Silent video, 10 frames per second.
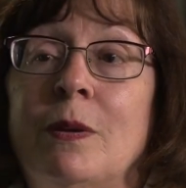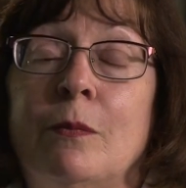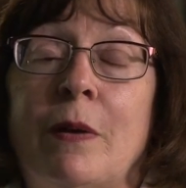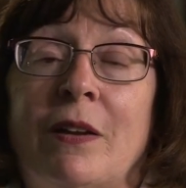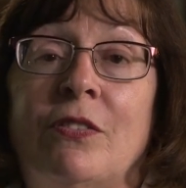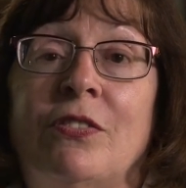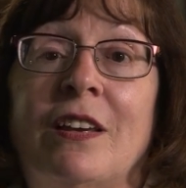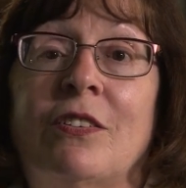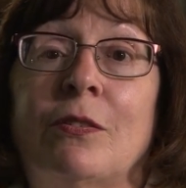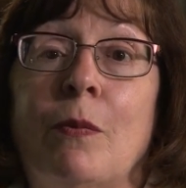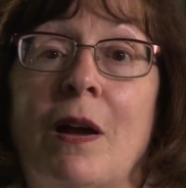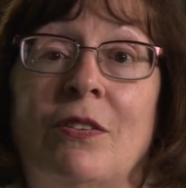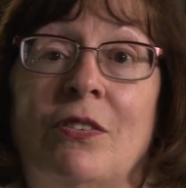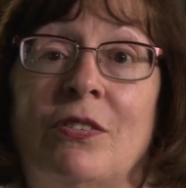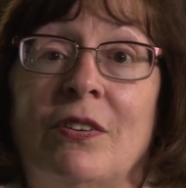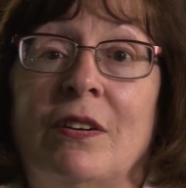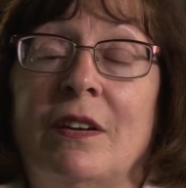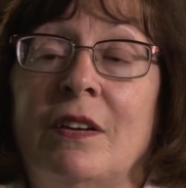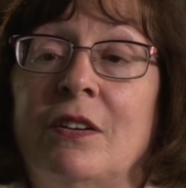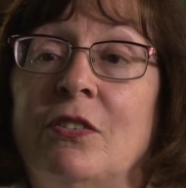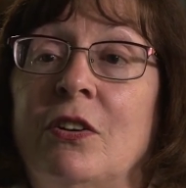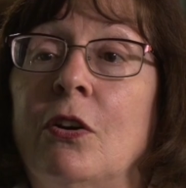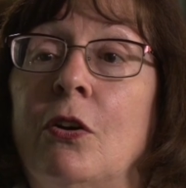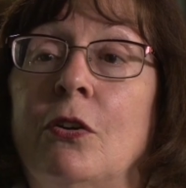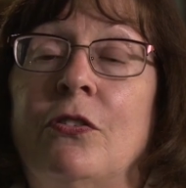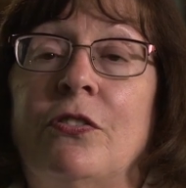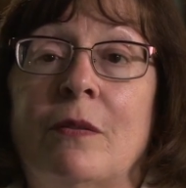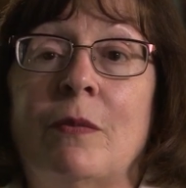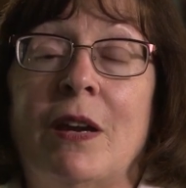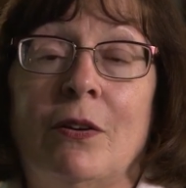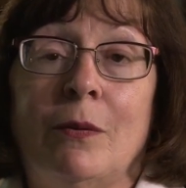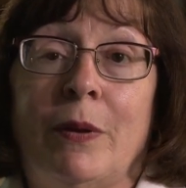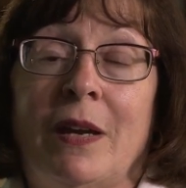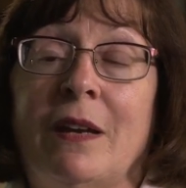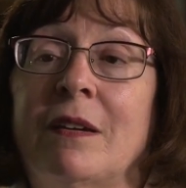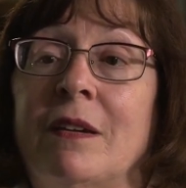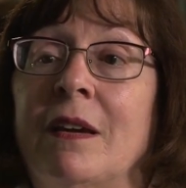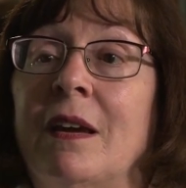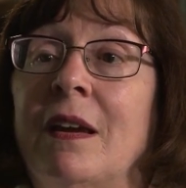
me about 6 months to learn some Arabic,